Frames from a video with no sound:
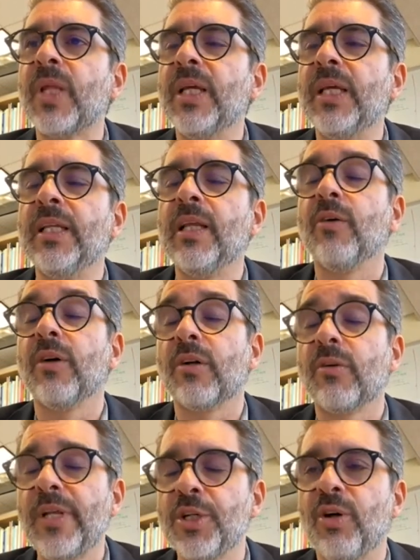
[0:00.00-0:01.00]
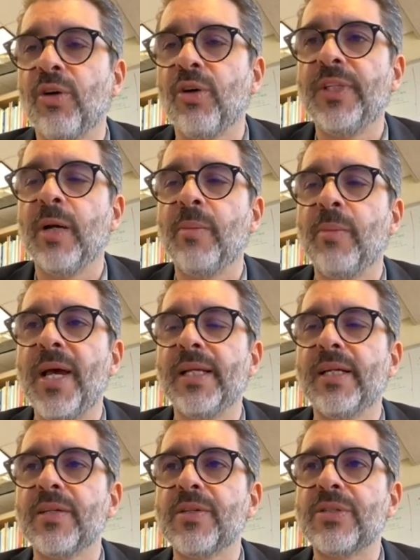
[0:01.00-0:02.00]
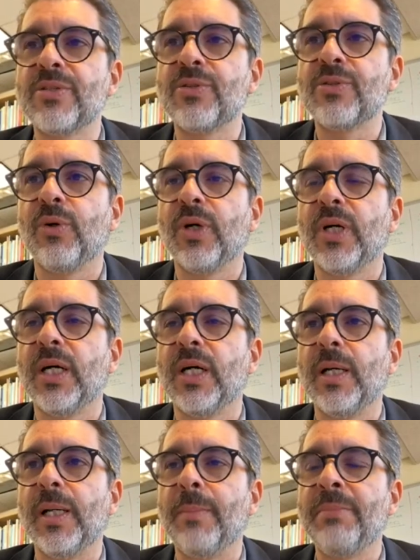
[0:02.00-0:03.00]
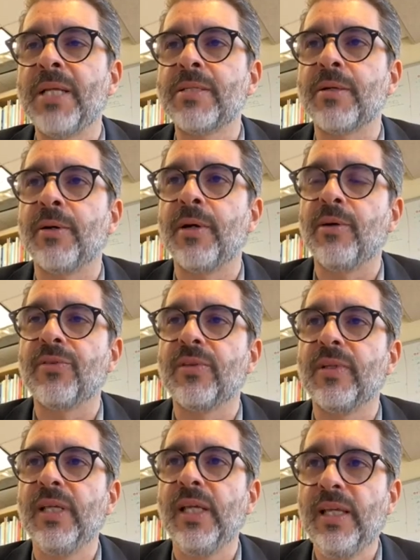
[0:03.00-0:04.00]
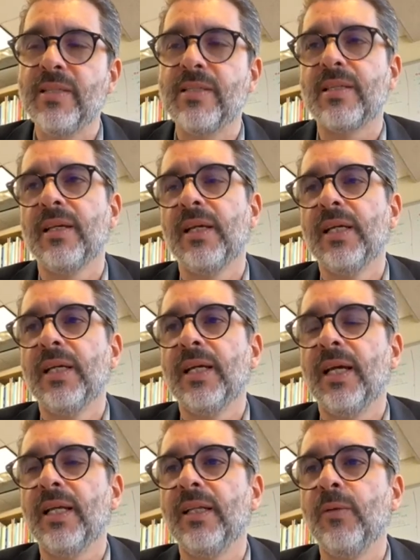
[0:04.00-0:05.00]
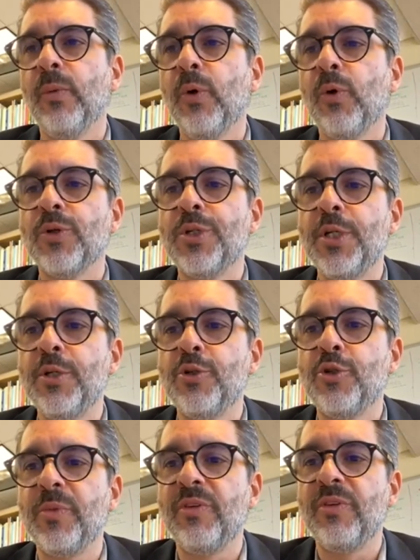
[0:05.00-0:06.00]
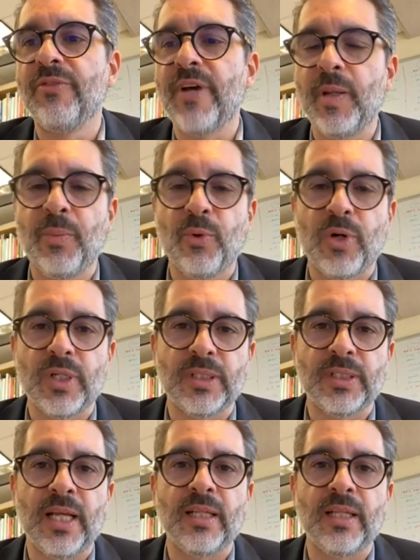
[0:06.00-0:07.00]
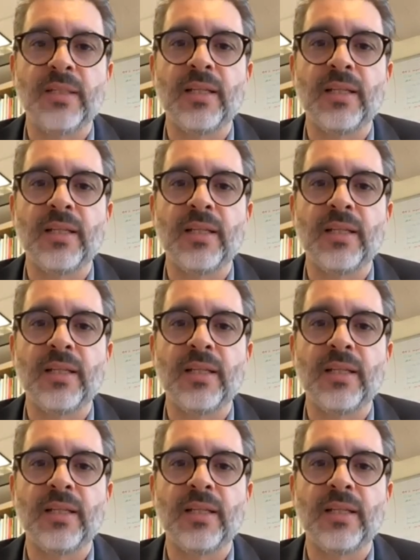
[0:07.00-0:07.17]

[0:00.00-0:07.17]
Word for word: in our region of the Americas. So uh, mental health is and it will continue to be very important and, and,